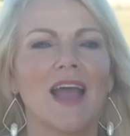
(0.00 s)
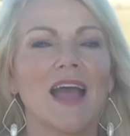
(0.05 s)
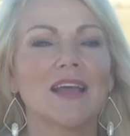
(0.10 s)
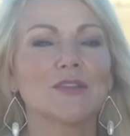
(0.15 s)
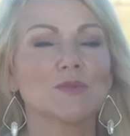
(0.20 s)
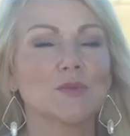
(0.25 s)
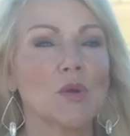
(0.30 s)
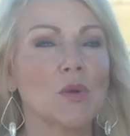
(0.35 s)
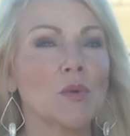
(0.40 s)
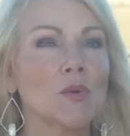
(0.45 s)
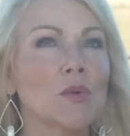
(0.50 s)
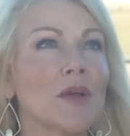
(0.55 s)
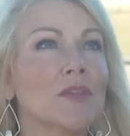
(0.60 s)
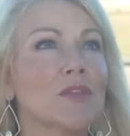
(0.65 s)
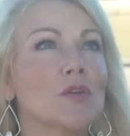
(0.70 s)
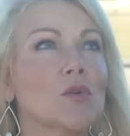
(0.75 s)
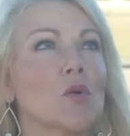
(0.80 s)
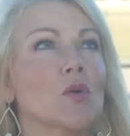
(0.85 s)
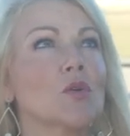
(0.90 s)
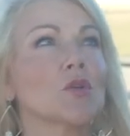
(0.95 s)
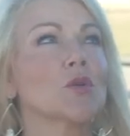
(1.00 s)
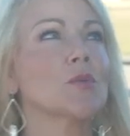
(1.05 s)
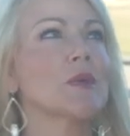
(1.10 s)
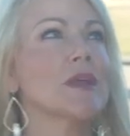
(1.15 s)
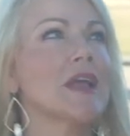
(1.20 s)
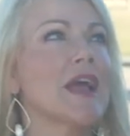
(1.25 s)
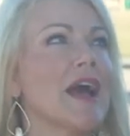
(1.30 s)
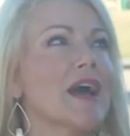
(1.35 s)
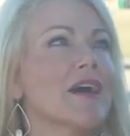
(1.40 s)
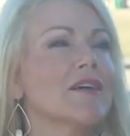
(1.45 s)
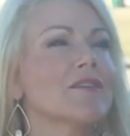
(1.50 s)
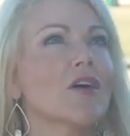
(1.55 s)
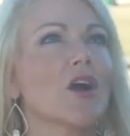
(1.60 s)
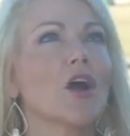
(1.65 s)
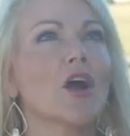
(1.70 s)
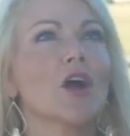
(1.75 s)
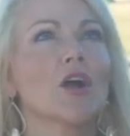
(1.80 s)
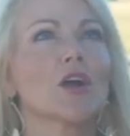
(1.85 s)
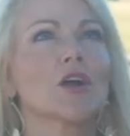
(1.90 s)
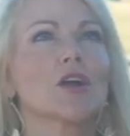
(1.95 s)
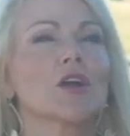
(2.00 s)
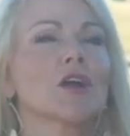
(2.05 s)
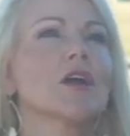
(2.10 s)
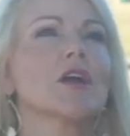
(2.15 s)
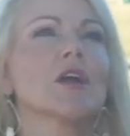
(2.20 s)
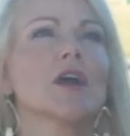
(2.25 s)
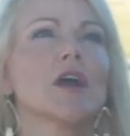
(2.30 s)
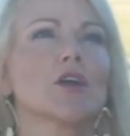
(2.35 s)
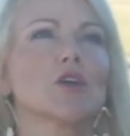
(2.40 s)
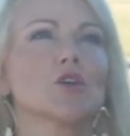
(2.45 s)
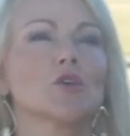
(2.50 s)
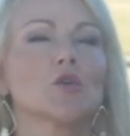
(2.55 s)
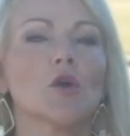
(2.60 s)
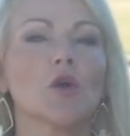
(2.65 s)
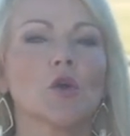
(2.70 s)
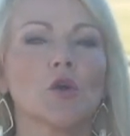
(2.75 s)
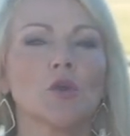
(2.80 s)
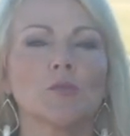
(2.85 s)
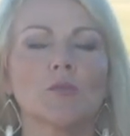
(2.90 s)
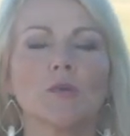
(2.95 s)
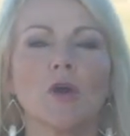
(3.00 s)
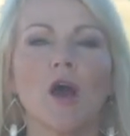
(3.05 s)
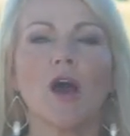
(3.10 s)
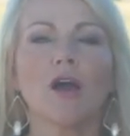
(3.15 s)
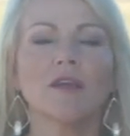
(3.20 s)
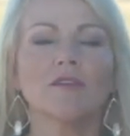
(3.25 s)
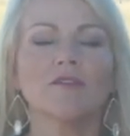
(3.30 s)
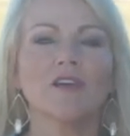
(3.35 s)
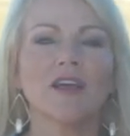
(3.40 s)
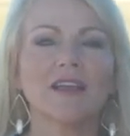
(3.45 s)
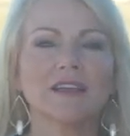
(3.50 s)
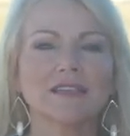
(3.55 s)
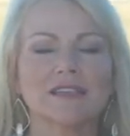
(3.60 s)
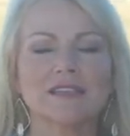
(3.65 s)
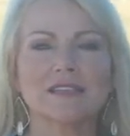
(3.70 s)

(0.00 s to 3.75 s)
As we go around the corner, we have our chrome convex